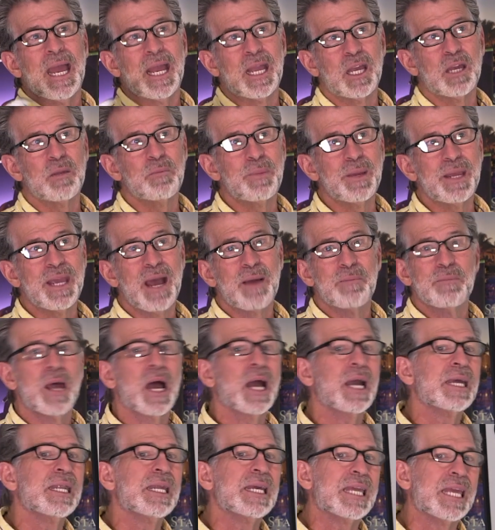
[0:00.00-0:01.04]
It could be I'm
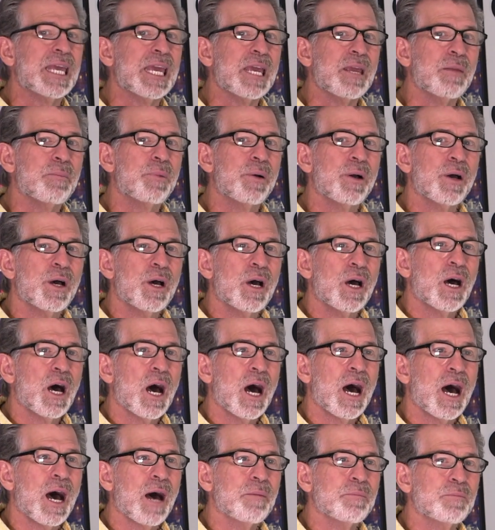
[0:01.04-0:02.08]
not going to keep
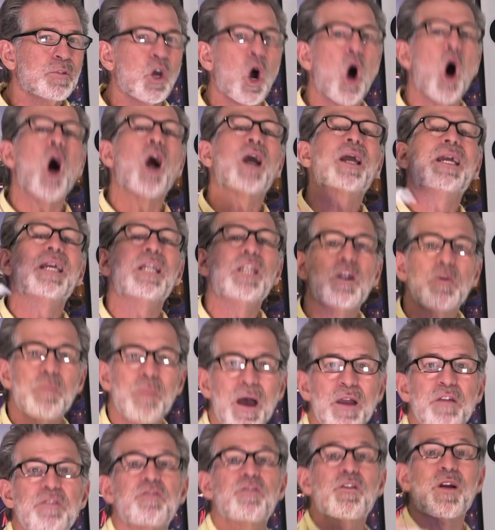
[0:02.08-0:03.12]
um, talking to
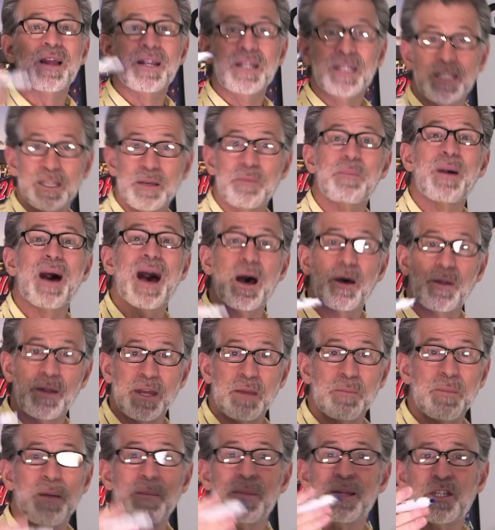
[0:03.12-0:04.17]
my friends about
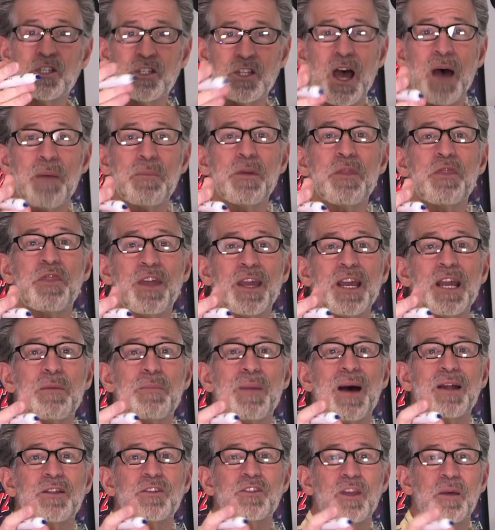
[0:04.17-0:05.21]
him. I mean, stop and think
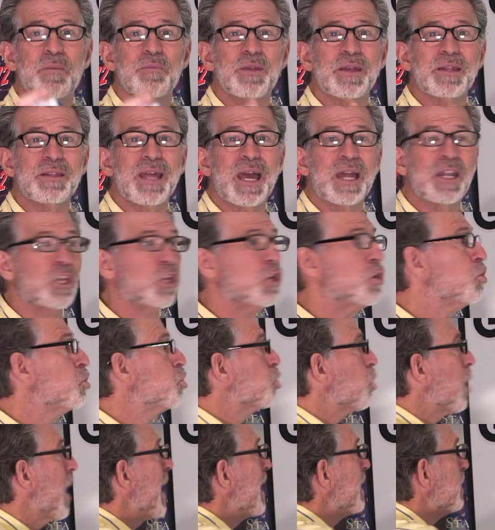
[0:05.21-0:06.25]
about something that you
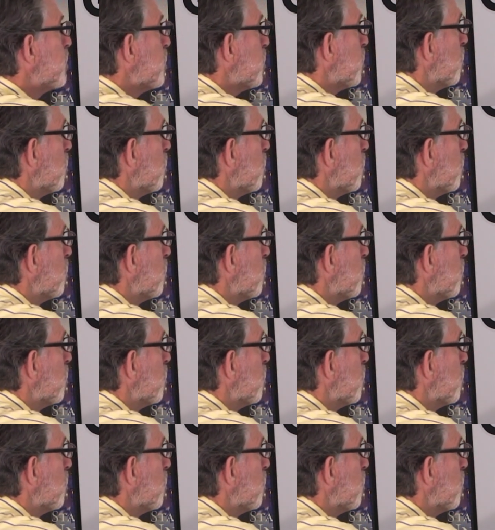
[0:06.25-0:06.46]
tried